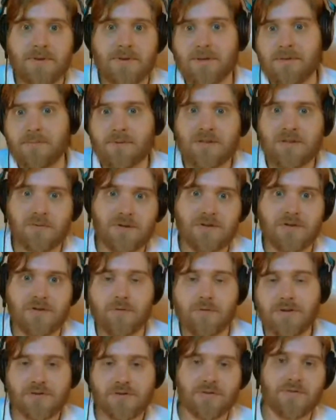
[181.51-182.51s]
be between
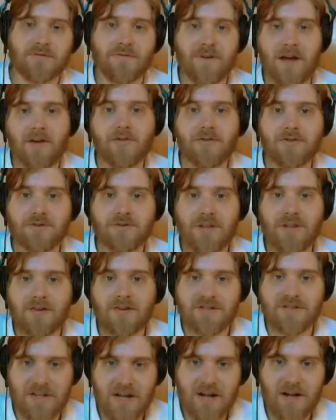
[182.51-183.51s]
$200,000 and
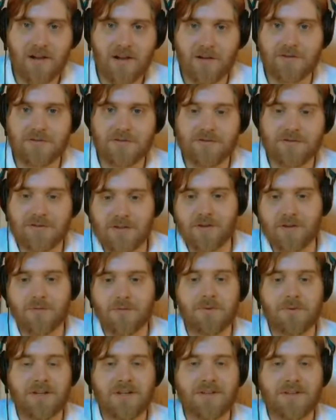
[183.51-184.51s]
$500,000, you know,
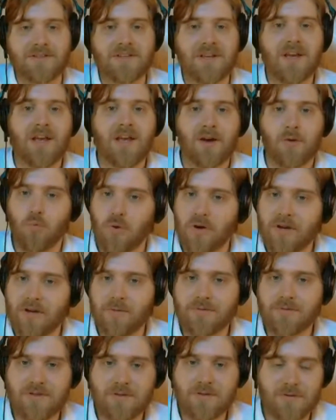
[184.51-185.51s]
because what he
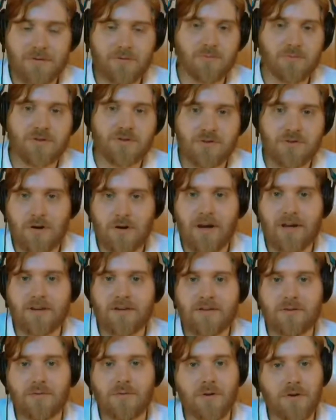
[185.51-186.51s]
was doing was trying
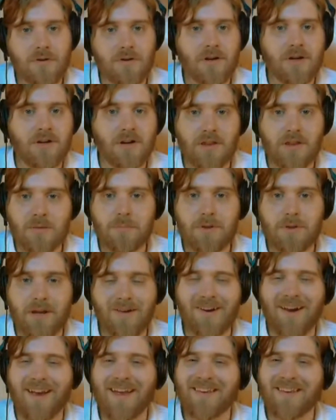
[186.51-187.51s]
to hurt another
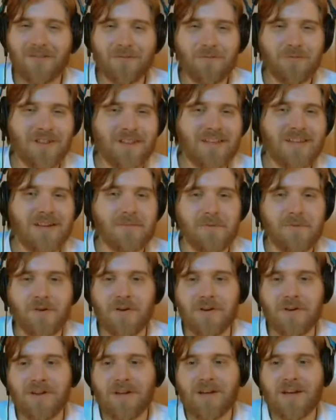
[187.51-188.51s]
player. And really, come
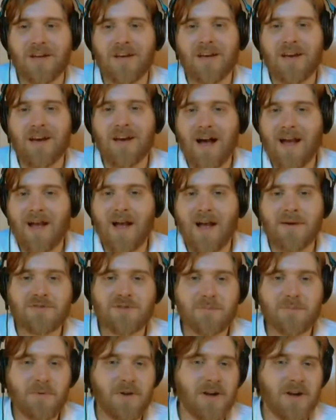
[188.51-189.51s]
on. I'm
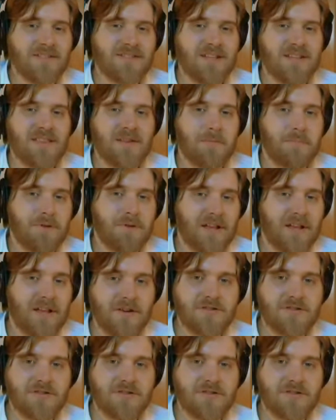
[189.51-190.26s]
surprised that the players